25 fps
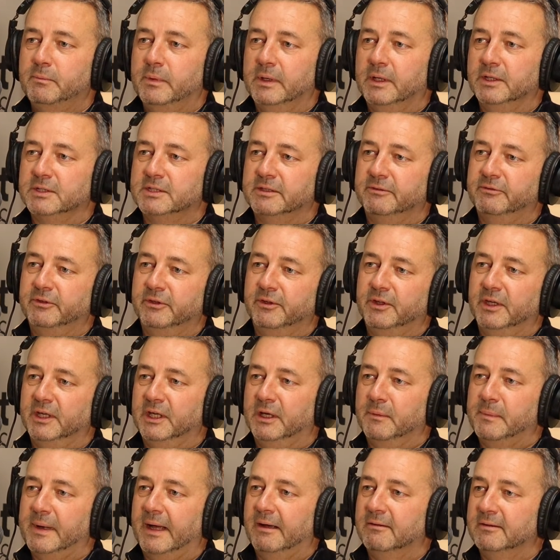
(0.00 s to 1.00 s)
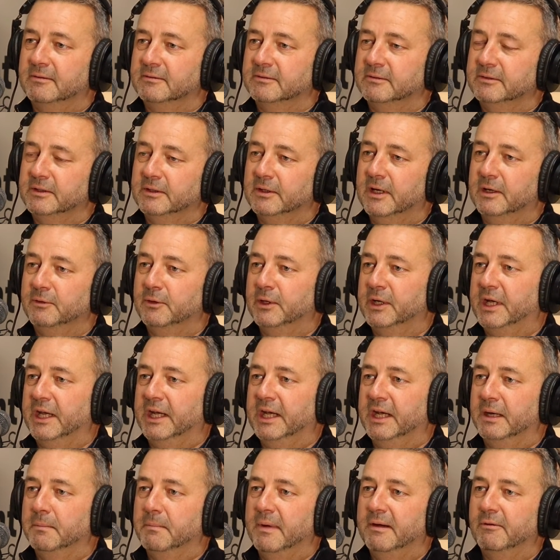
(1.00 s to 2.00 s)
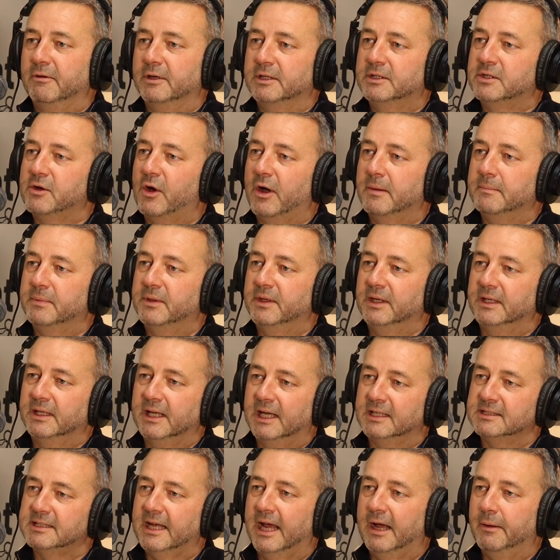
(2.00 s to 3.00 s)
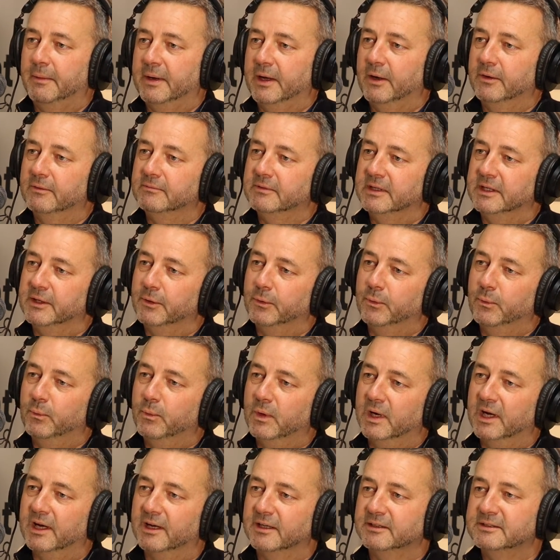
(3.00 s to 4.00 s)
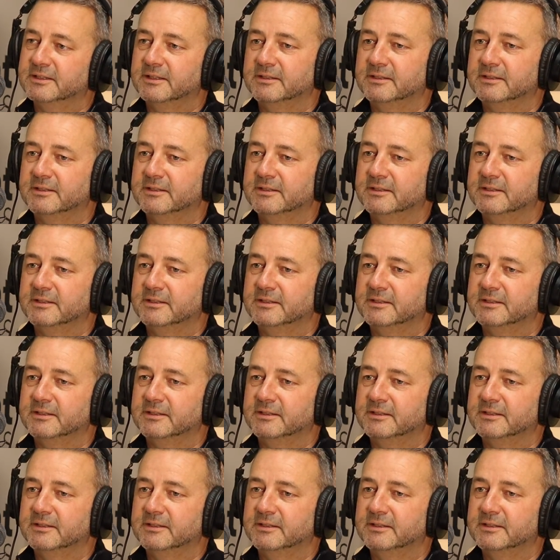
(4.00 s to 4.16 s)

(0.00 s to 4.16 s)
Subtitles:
Because if you think about, looking in a mirror type thing, that's how it all works.